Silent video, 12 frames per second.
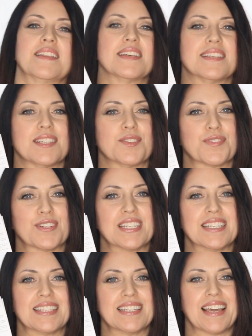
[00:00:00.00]
this is for
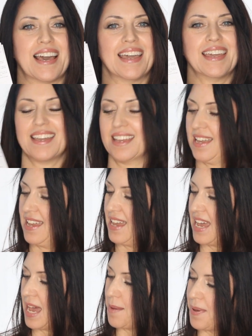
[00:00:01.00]
TCA,
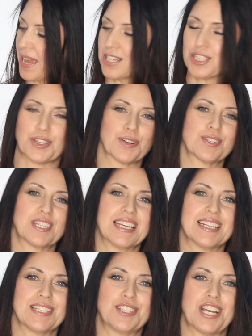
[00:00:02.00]
and page
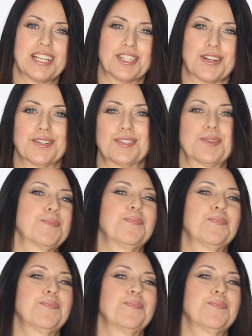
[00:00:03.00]
13 is Gesner's.